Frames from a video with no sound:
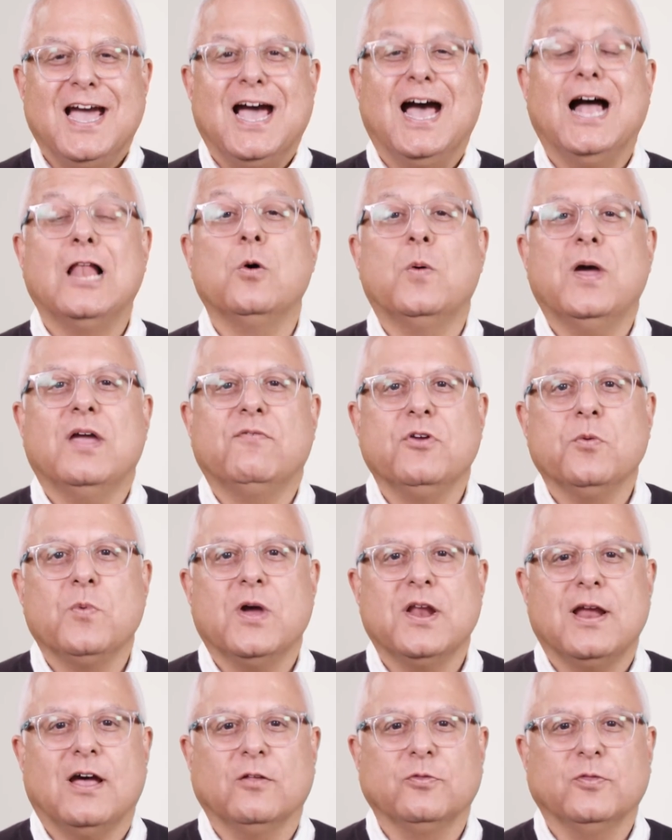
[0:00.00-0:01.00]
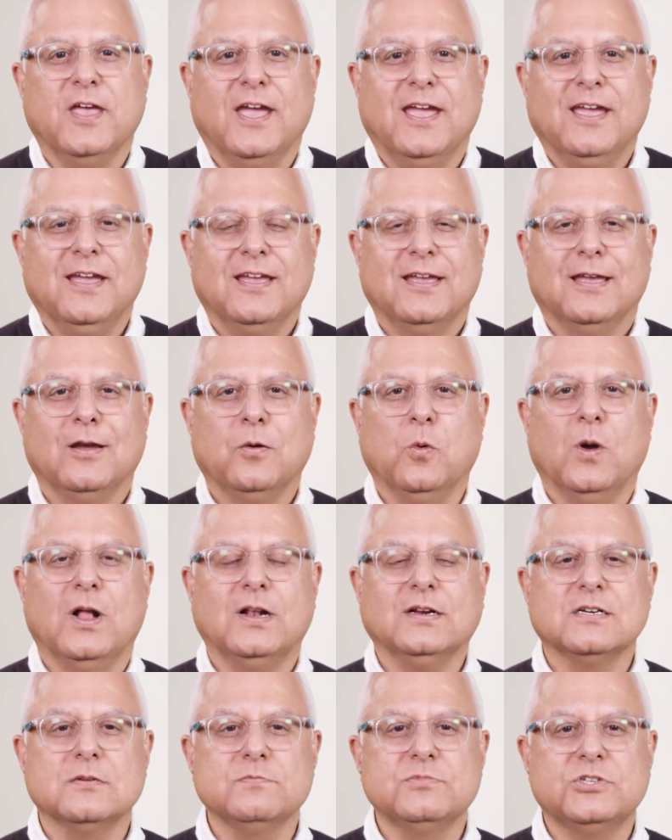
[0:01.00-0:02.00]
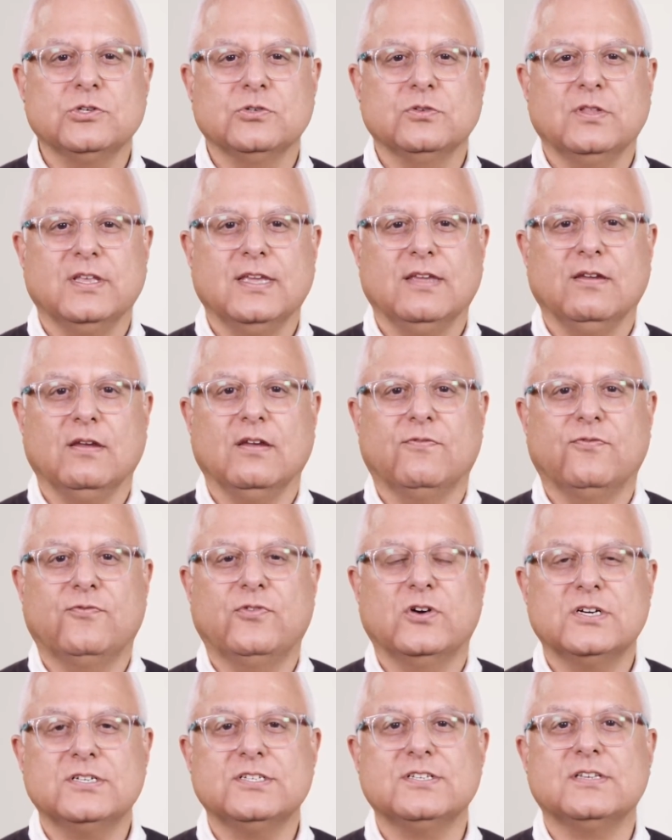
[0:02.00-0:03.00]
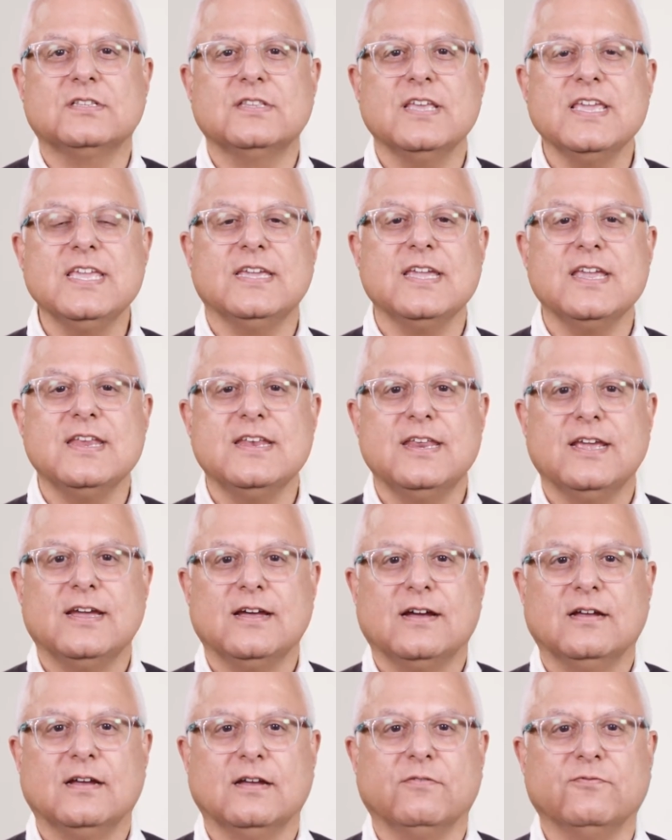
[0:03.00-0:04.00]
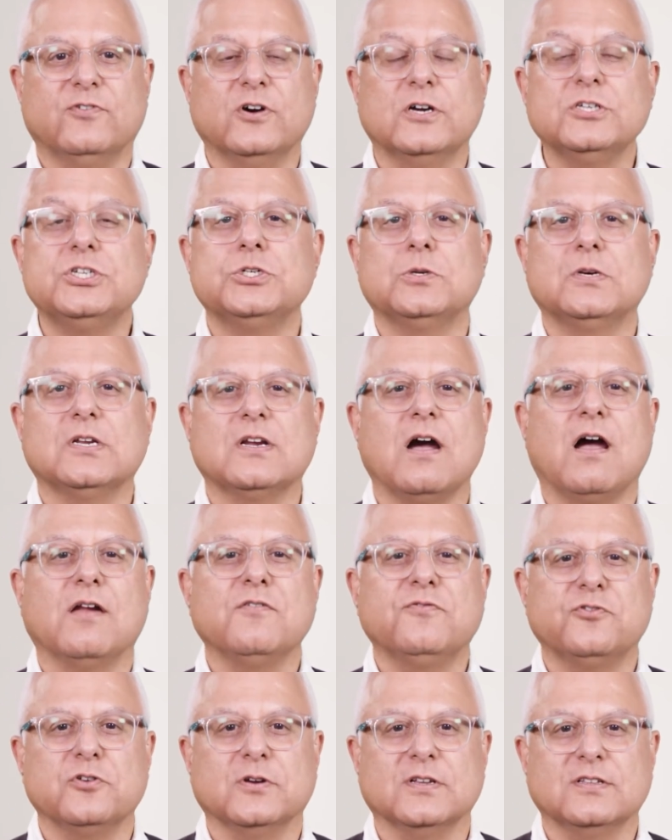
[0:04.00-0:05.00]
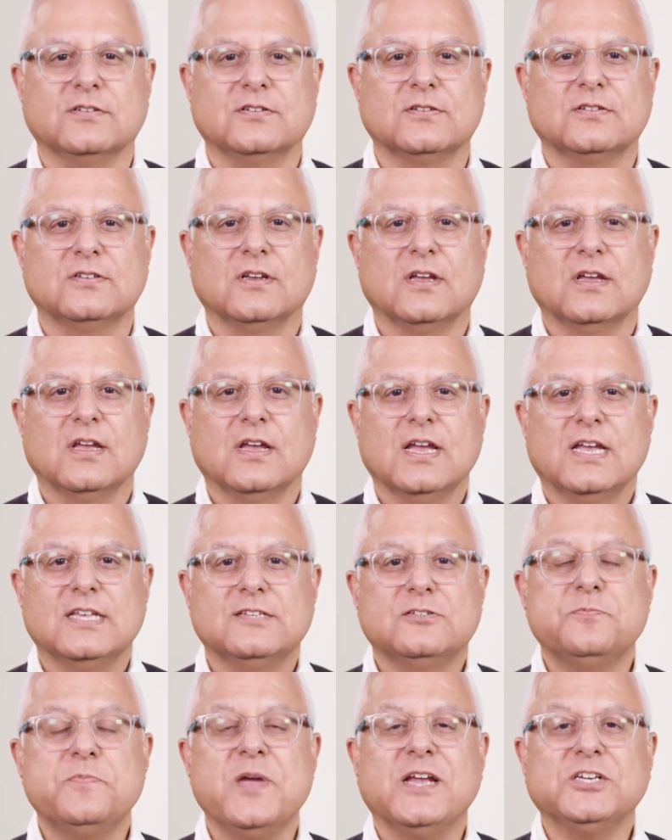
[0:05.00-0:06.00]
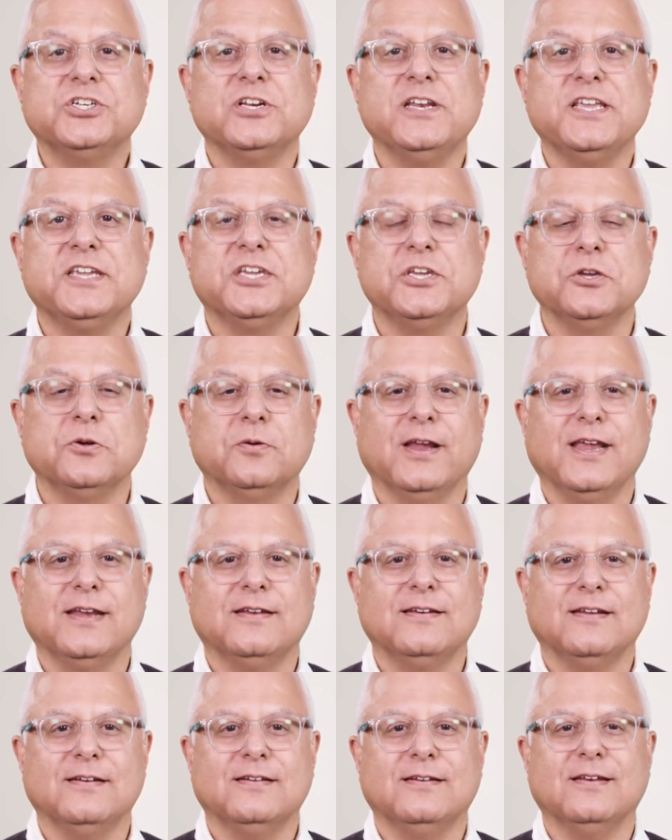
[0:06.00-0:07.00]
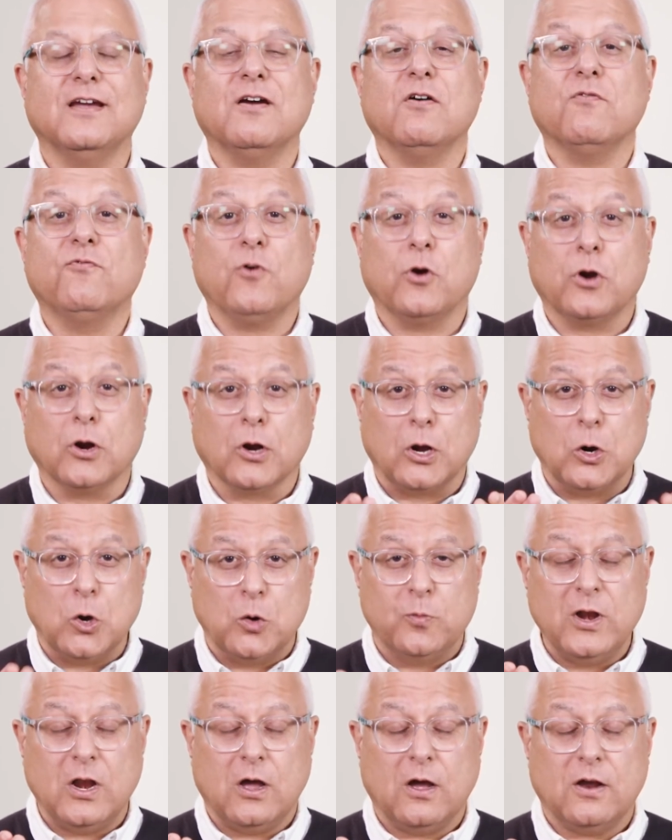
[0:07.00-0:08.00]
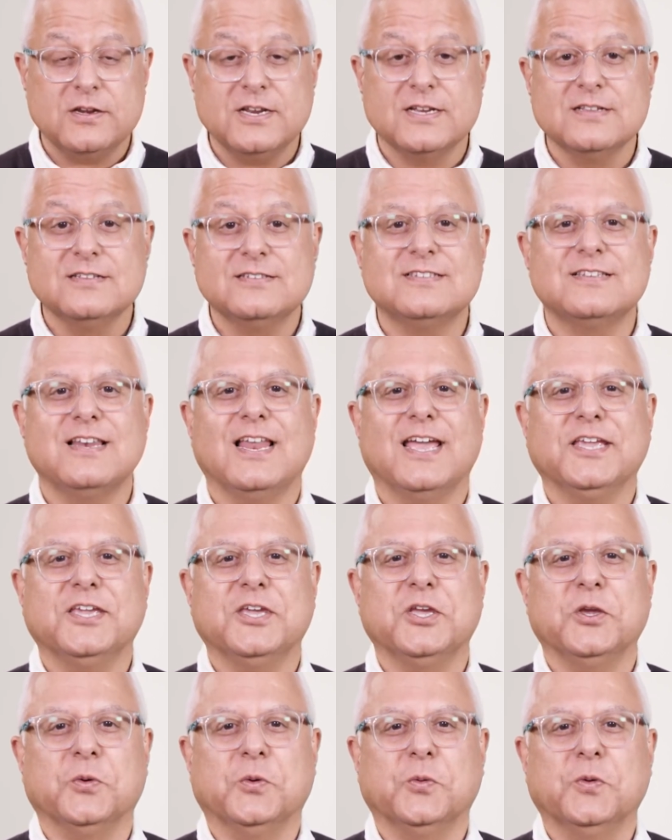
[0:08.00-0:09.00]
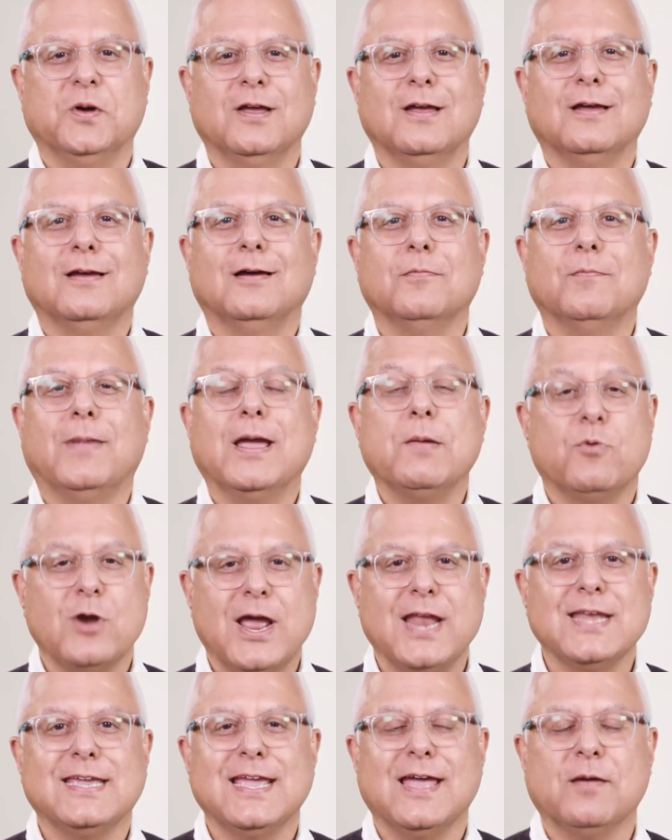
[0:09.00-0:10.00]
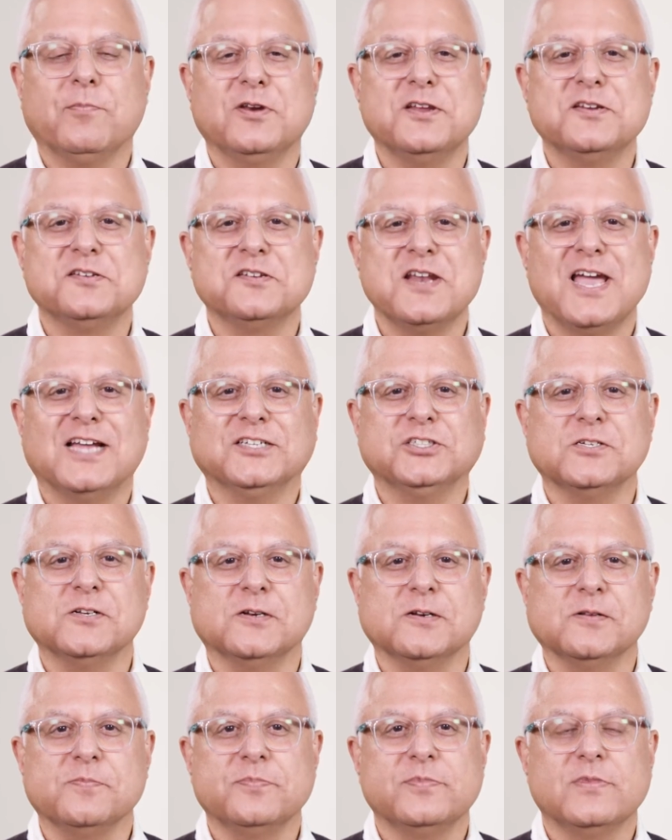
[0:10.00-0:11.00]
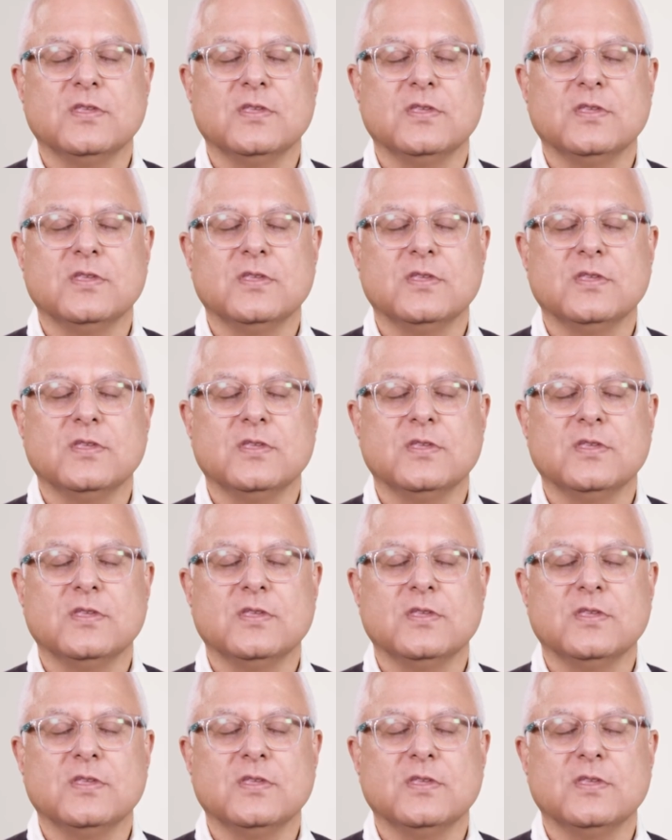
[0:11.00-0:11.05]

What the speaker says: Hello, everyone out there. Welcome to the first Think India virtual conference, specially curated for a global audience like you by Brand Capital International.